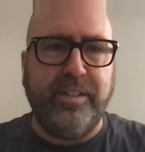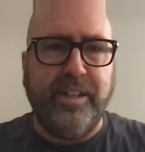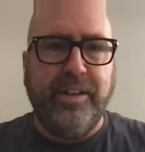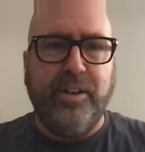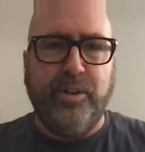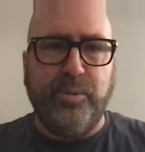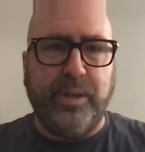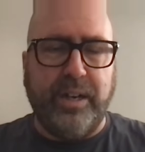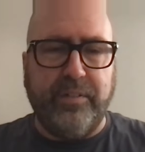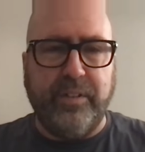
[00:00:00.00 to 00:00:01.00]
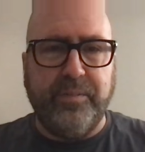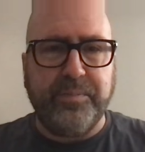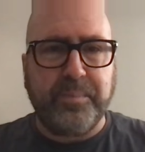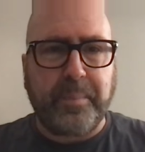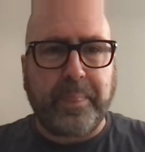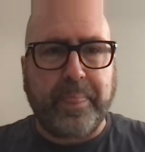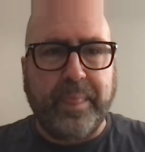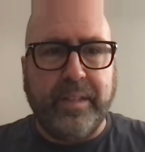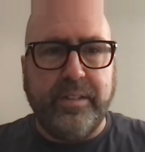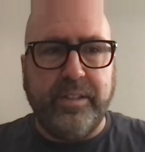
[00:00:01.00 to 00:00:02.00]
yeah of course or whatever course.
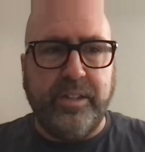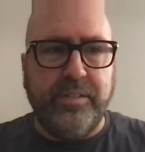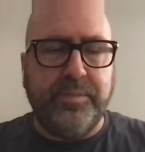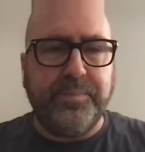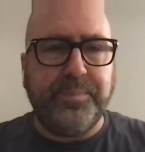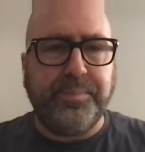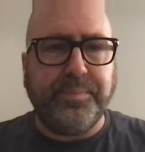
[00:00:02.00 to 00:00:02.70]
Because yeah. look, the